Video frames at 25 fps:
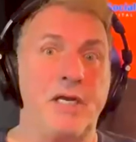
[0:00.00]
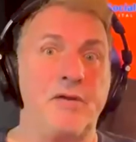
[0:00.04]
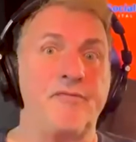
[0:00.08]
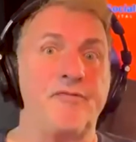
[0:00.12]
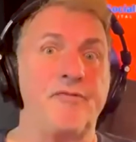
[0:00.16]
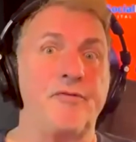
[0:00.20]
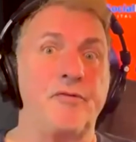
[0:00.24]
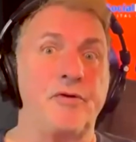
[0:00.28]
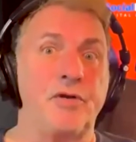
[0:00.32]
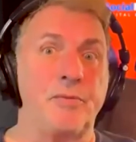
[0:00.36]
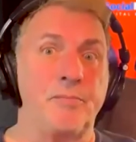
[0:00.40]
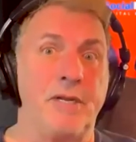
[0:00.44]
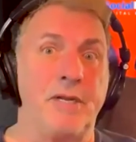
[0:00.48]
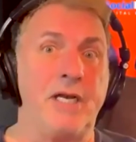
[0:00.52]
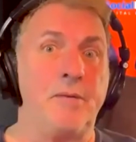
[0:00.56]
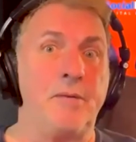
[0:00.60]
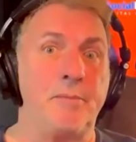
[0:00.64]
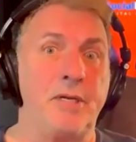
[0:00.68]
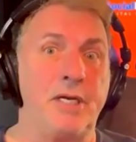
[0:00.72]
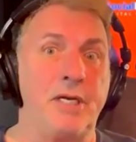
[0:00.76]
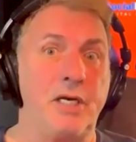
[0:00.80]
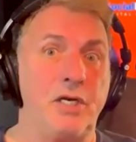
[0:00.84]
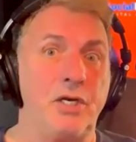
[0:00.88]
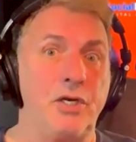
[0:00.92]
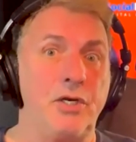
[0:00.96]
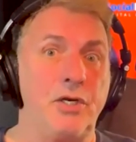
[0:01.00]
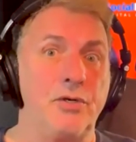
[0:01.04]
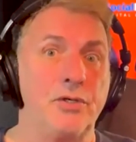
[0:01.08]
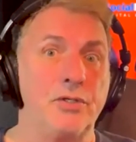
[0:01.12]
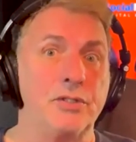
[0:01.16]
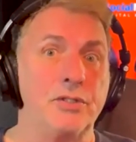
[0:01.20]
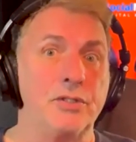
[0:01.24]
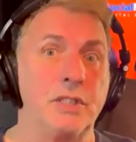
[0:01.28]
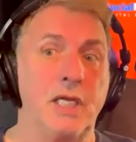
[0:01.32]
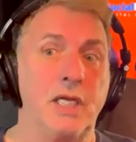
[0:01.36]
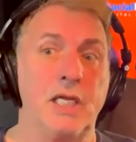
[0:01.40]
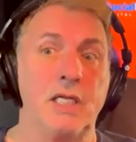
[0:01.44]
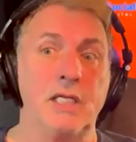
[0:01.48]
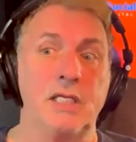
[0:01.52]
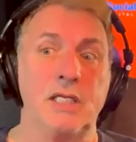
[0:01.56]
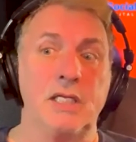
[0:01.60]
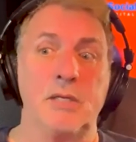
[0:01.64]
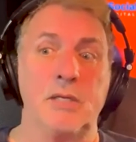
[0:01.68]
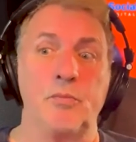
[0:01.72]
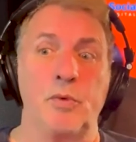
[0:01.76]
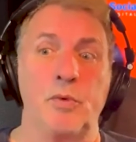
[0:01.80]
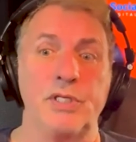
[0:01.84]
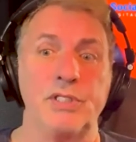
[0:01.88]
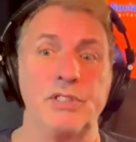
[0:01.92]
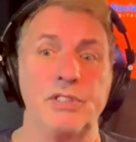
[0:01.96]
for many, many years, and
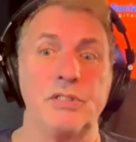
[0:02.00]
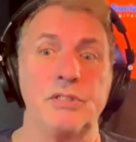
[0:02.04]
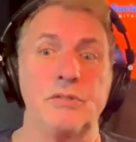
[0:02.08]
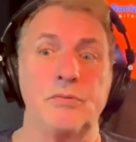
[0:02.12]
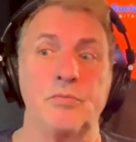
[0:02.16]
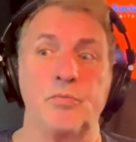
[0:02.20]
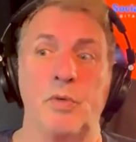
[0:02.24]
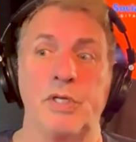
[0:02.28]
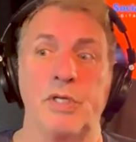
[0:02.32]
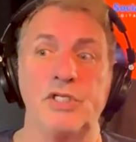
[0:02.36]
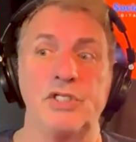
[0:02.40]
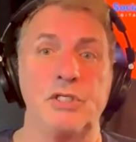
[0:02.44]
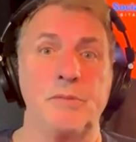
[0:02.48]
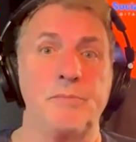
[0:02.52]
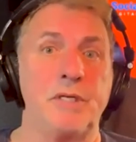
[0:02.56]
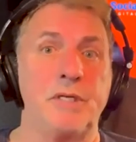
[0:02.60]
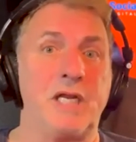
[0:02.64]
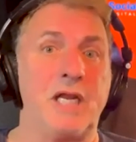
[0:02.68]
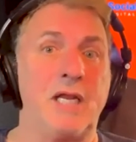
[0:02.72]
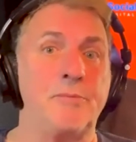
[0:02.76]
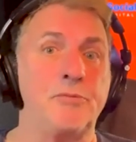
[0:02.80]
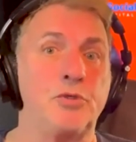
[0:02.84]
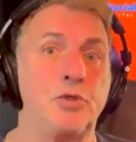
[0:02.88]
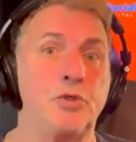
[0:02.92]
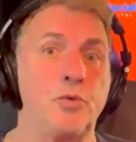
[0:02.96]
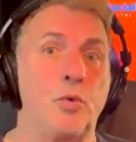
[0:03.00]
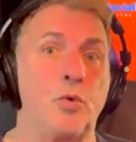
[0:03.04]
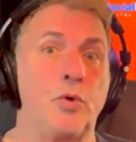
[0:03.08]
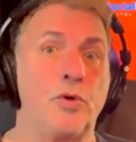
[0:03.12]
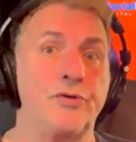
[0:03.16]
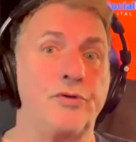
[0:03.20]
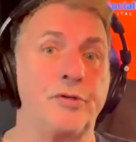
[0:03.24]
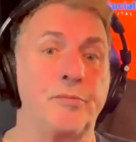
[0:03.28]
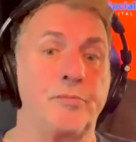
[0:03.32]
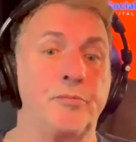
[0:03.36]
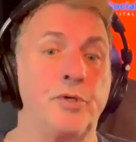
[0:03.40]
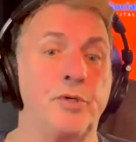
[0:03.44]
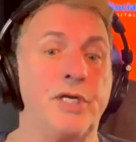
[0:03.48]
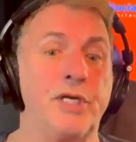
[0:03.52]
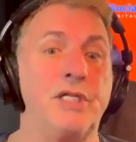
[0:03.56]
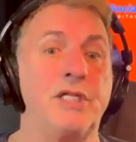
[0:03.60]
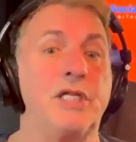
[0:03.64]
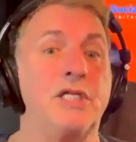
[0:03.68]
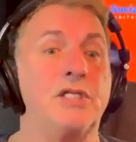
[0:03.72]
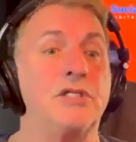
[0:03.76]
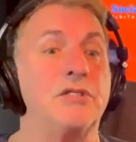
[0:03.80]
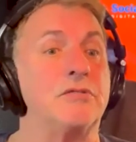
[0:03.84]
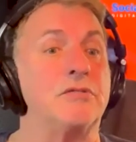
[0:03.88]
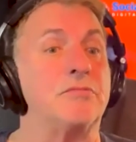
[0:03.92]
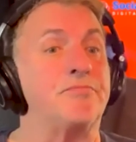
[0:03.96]
then once once she became too old to breed, they
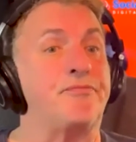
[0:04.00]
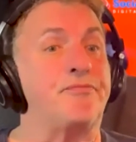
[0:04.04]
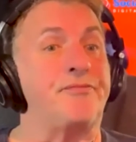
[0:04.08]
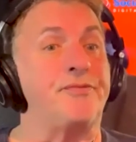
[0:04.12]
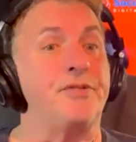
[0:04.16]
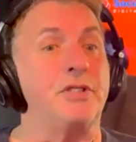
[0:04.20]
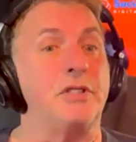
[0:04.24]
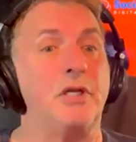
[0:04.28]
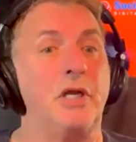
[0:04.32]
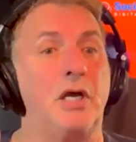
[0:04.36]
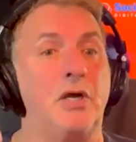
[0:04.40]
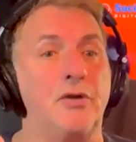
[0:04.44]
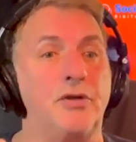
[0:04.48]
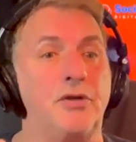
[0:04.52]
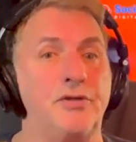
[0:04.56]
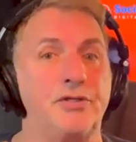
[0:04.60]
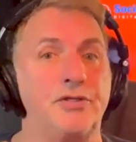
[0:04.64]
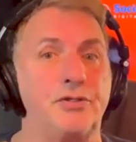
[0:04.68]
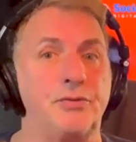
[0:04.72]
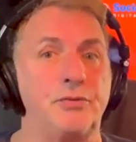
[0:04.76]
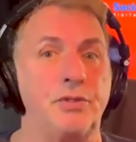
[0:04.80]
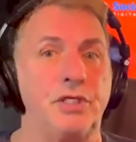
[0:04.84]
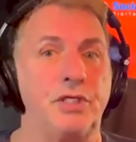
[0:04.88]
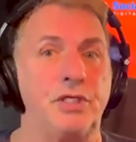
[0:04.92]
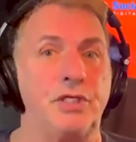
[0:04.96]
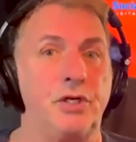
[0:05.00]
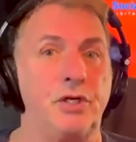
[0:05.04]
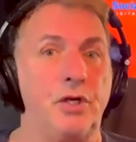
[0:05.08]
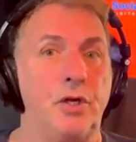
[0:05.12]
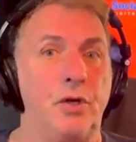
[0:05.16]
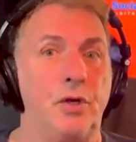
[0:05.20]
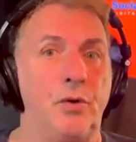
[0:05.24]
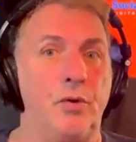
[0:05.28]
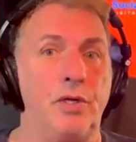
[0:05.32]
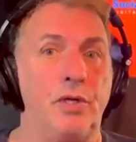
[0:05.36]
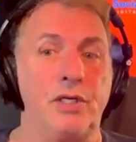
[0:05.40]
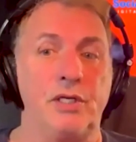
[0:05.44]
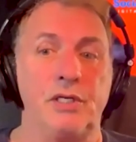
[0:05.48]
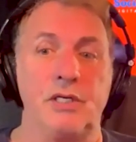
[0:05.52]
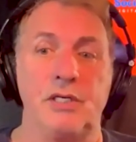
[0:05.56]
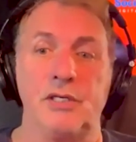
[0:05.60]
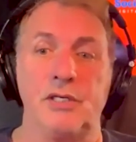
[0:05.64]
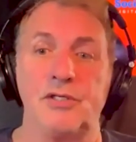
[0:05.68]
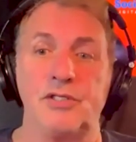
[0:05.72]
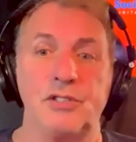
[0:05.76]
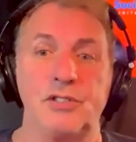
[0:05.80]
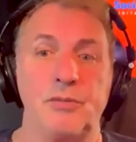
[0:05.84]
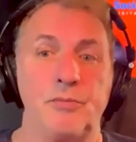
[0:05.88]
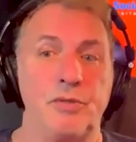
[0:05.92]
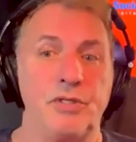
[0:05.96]
just out in the street you go, and there
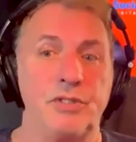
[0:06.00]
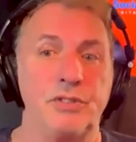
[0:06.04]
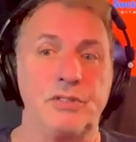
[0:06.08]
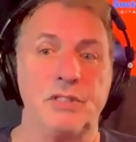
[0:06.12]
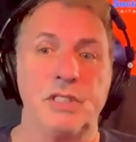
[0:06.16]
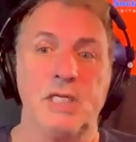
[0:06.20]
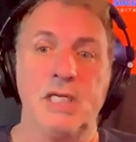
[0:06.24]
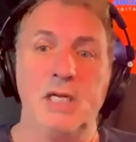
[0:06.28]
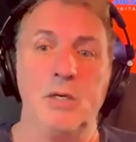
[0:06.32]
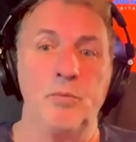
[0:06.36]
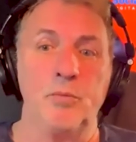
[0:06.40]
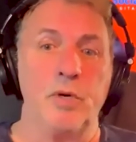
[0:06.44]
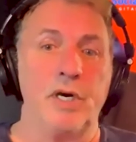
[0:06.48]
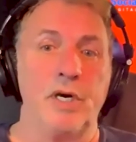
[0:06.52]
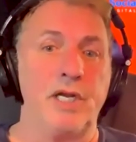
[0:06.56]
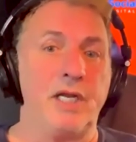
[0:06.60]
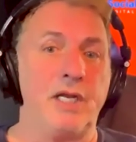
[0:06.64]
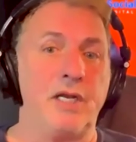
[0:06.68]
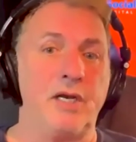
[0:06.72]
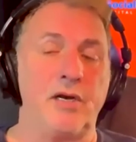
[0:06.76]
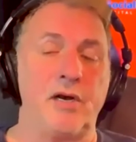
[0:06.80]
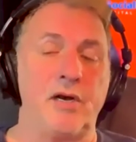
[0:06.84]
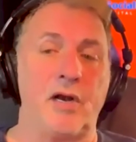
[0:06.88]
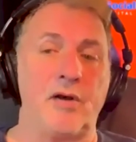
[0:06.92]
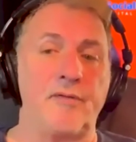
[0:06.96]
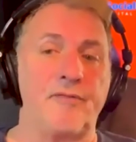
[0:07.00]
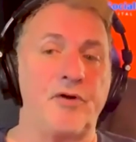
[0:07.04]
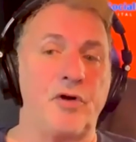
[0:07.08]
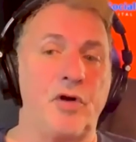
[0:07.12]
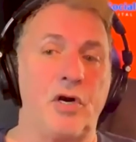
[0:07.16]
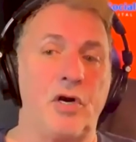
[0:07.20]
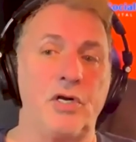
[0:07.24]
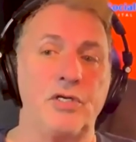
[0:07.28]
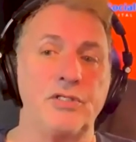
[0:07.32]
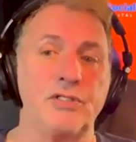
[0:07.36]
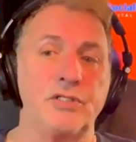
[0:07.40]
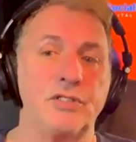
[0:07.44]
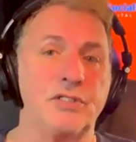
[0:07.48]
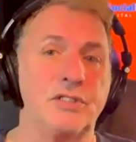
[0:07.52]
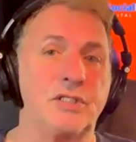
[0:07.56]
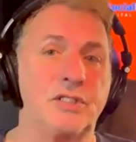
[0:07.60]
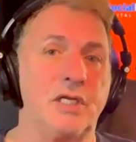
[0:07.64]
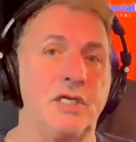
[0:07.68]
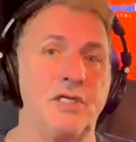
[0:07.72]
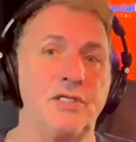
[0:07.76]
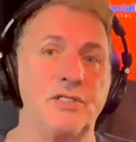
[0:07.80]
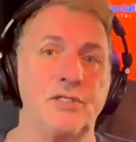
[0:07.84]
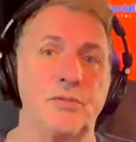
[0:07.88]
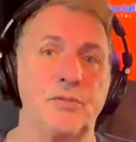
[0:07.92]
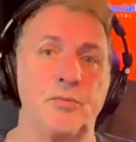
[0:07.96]
she was running in and out of cars and
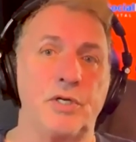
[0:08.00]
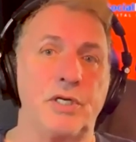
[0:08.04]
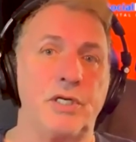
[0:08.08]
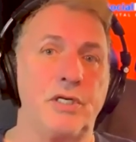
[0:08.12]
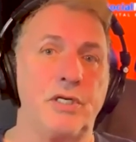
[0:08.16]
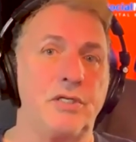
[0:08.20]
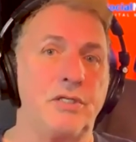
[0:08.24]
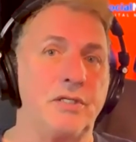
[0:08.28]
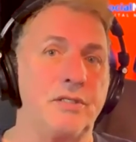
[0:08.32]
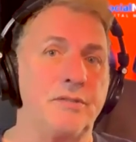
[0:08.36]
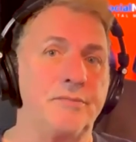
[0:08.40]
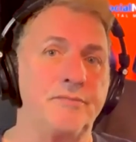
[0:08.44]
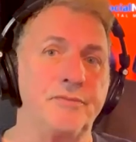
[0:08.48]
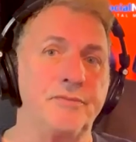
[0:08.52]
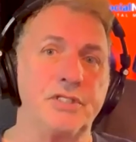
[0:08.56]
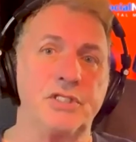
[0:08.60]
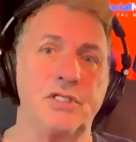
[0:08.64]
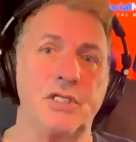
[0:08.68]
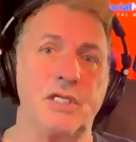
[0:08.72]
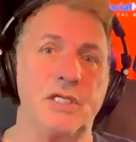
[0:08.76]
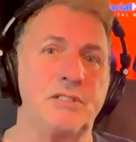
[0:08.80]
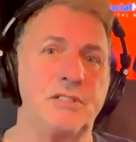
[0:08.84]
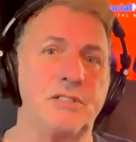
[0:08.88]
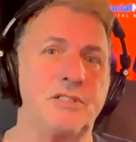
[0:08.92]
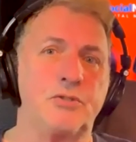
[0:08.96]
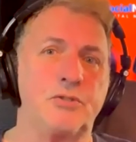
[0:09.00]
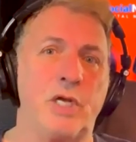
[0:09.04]
skinny as a rail. And yeah,